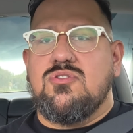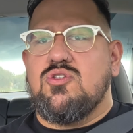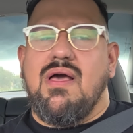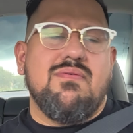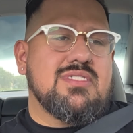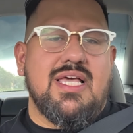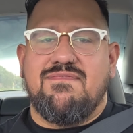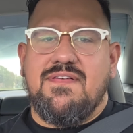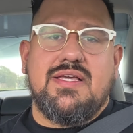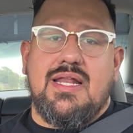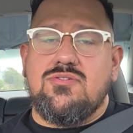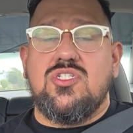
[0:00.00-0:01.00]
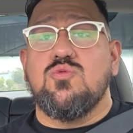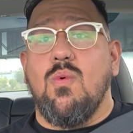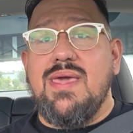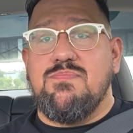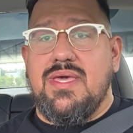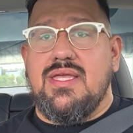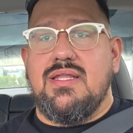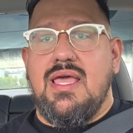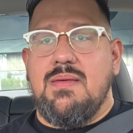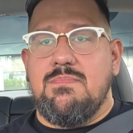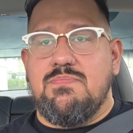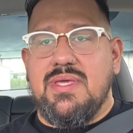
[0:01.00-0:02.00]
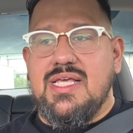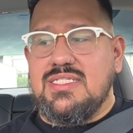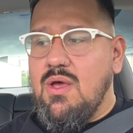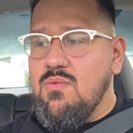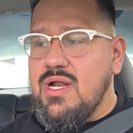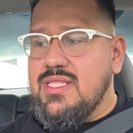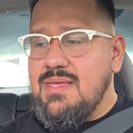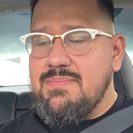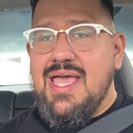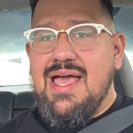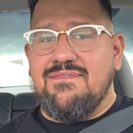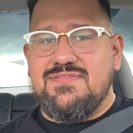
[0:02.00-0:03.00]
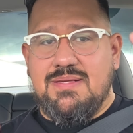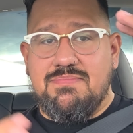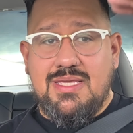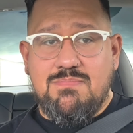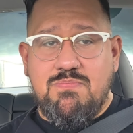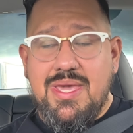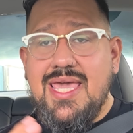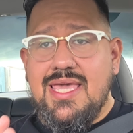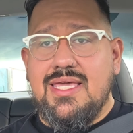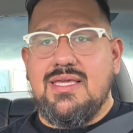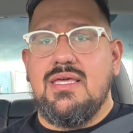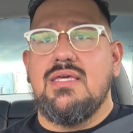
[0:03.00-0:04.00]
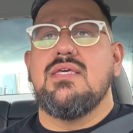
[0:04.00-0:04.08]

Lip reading: So I was like, fuck it, I'll just wipe it. And because I wanted them to have something big